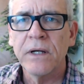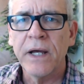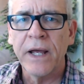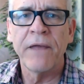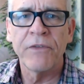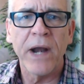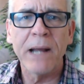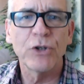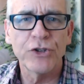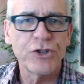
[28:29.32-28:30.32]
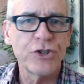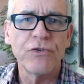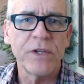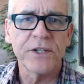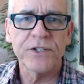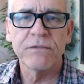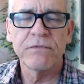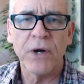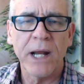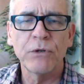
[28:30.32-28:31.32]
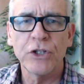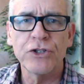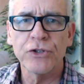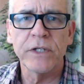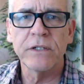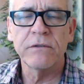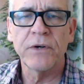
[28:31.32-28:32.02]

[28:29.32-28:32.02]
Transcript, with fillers: and they're able to do this. They're able to do it.